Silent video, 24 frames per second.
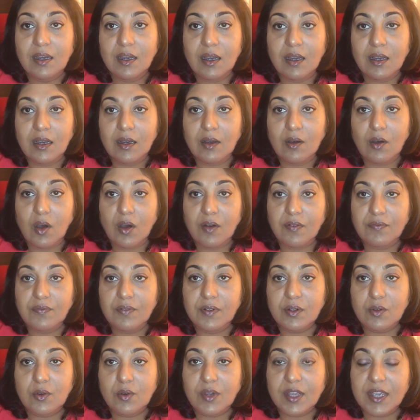of
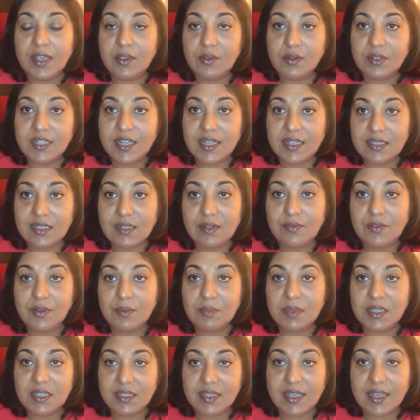a cooking utensil
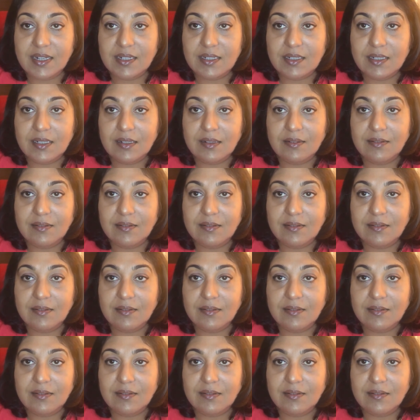from this end.